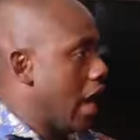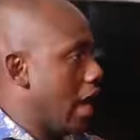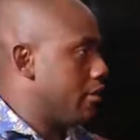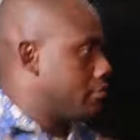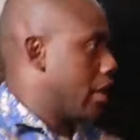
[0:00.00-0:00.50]

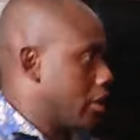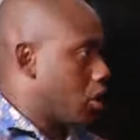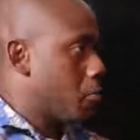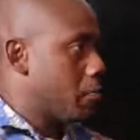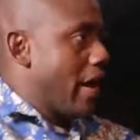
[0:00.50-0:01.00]
a
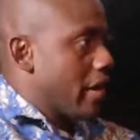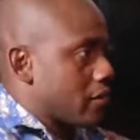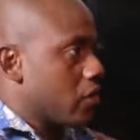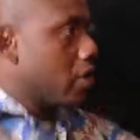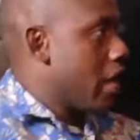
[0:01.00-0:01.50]

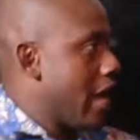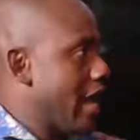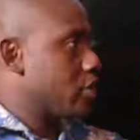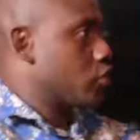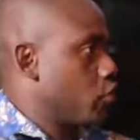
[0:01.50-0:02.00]
compact
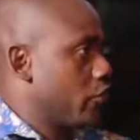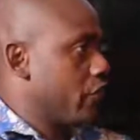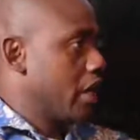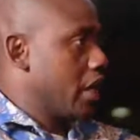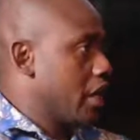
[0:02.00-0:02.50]

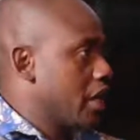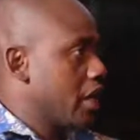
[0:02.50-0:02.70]
SUV,